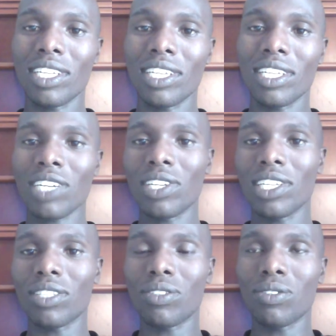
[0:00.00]

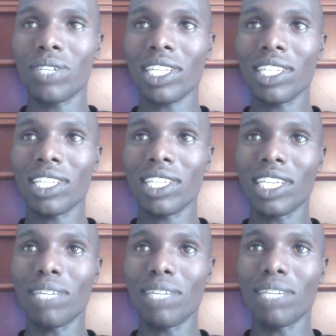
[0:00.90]
struggling to at least
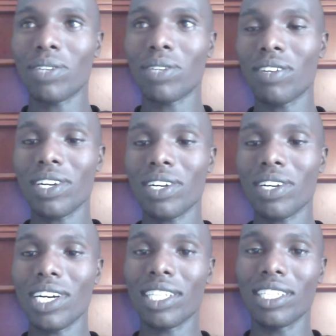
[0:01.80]
eliminate one of our
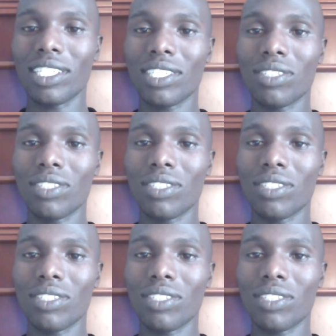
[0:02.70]
athletes